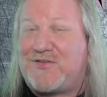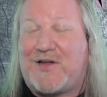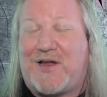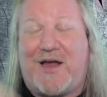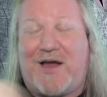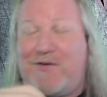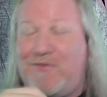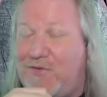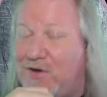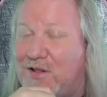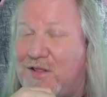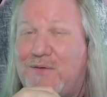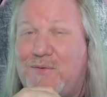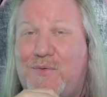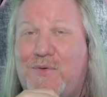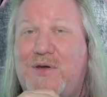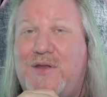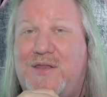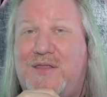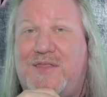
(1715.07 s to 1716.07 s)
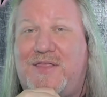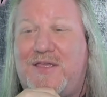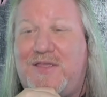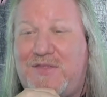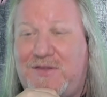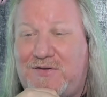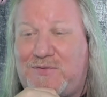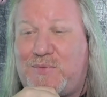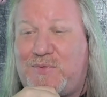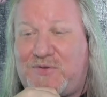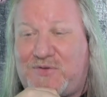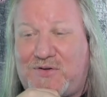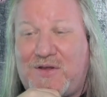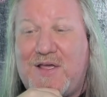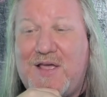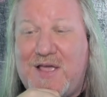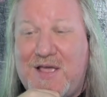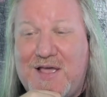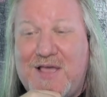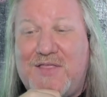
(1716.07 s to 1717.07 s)
I really wouldn't. This was
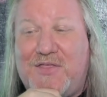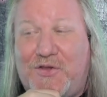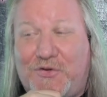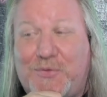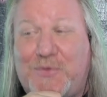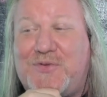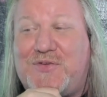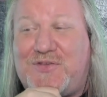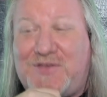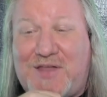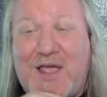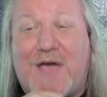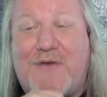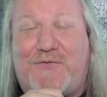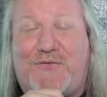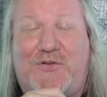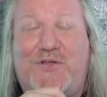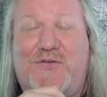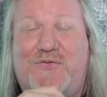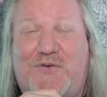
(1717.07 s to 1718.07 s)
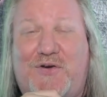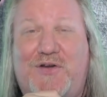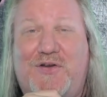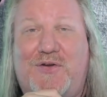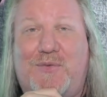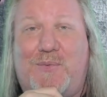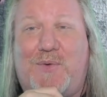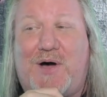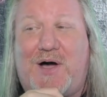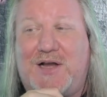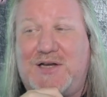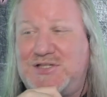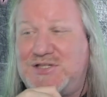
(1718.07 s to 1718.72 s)
definitely fun to watch.